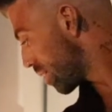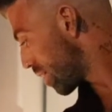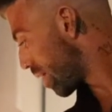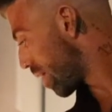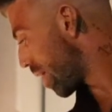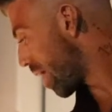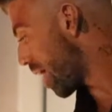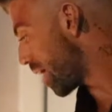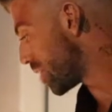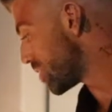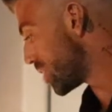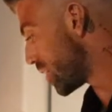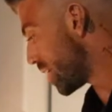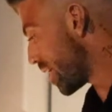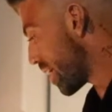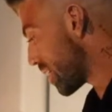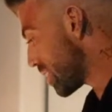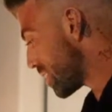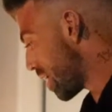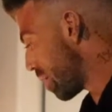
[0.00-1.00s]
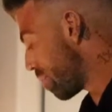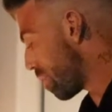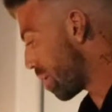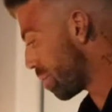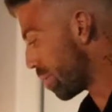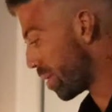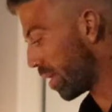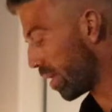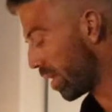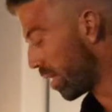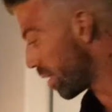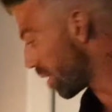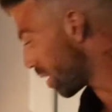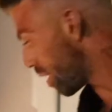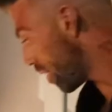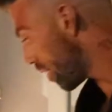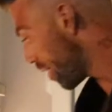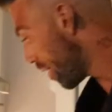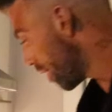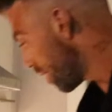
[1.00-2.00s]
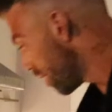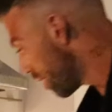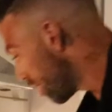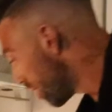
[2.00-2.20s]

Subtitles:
A large and an XL maybe. Oh no.